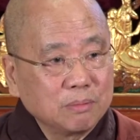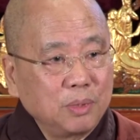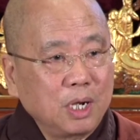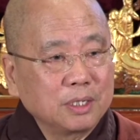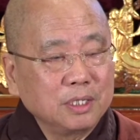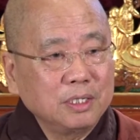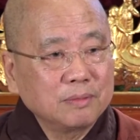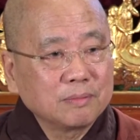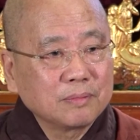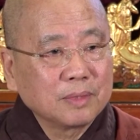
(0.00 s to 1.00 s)
the body
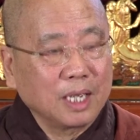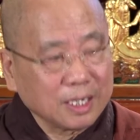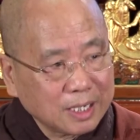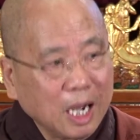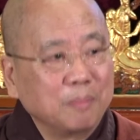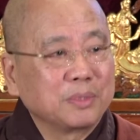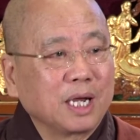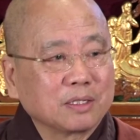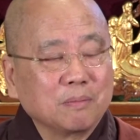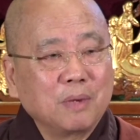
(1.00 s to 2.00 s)
and calm
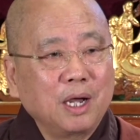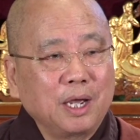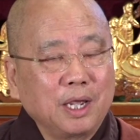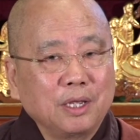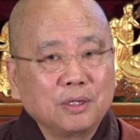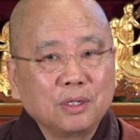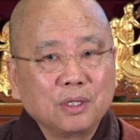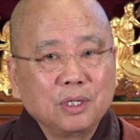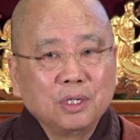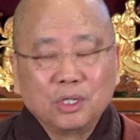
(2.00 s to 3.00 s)
down the mind
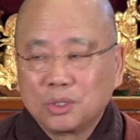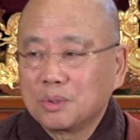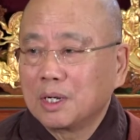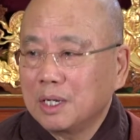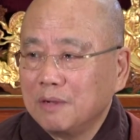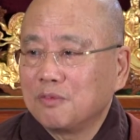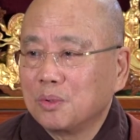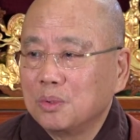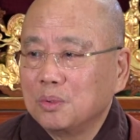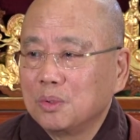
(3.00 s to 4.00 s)
to a
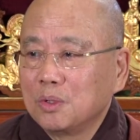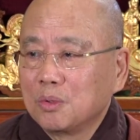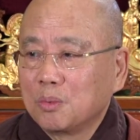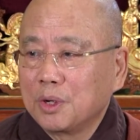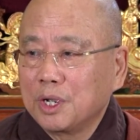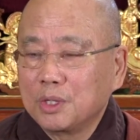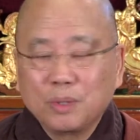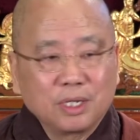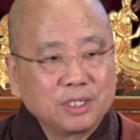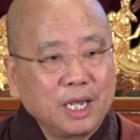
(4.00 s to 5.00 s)
level where you
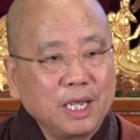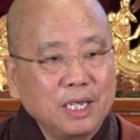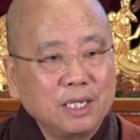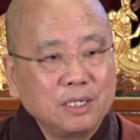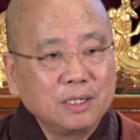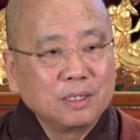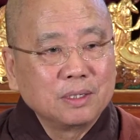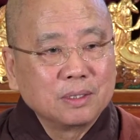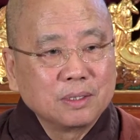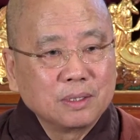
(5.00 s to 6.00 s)
attain
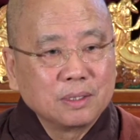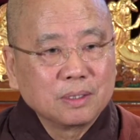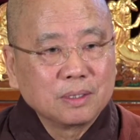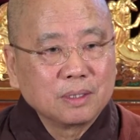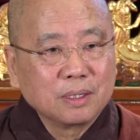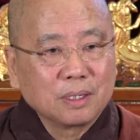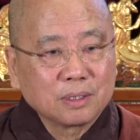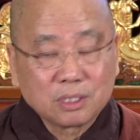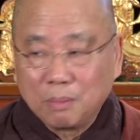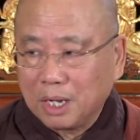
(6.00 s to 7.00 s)

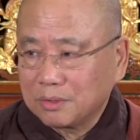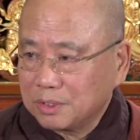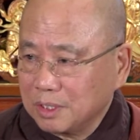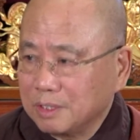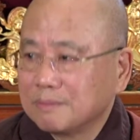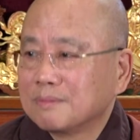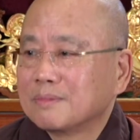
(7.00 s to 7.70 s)
samadhi.